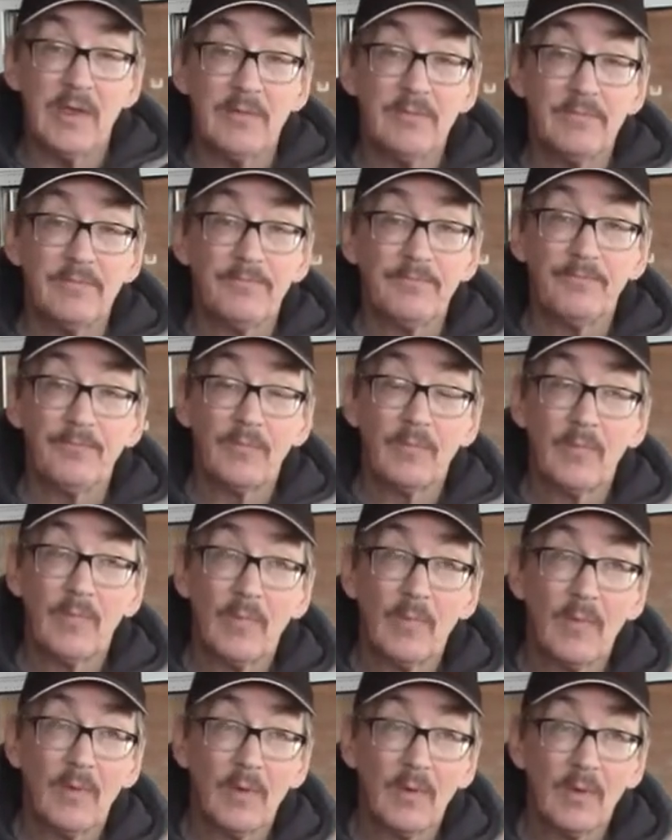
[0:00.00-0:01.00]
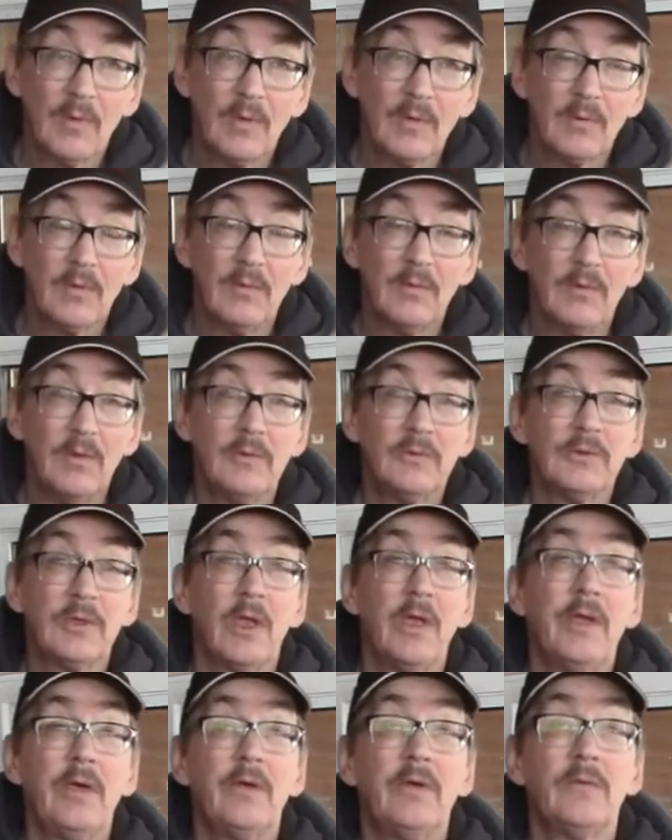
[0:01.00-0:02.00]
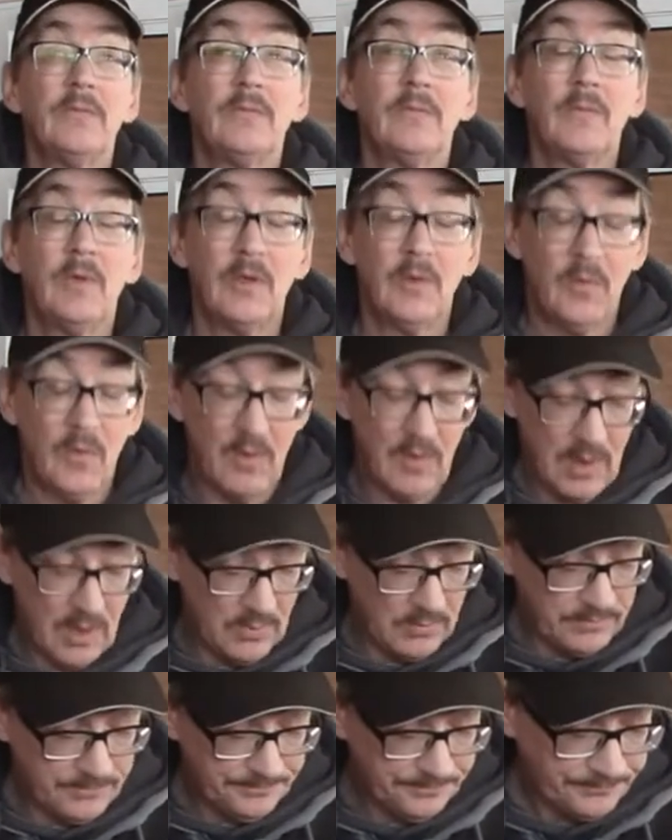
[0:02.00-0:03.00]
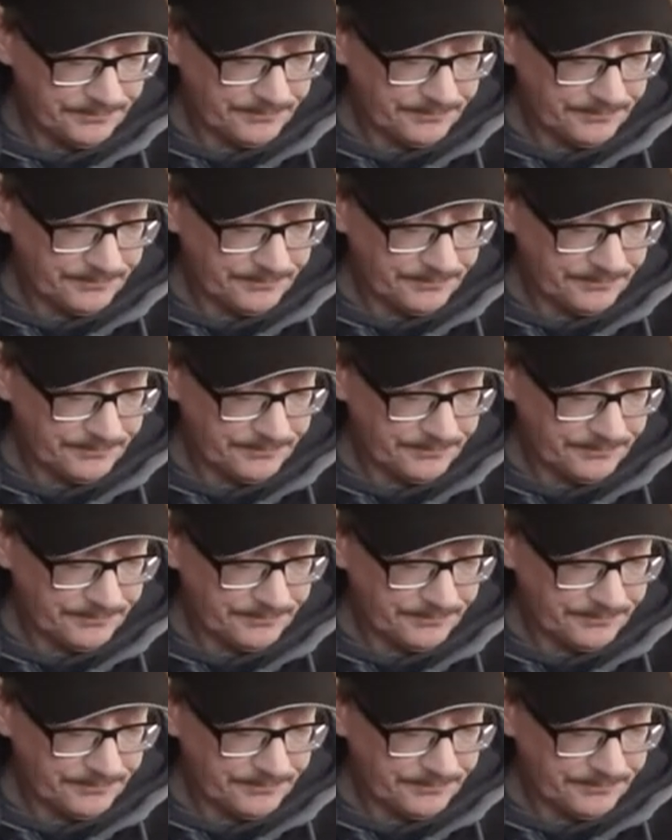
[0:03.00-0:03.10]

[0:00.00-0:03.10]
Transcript: it years later when it wore out.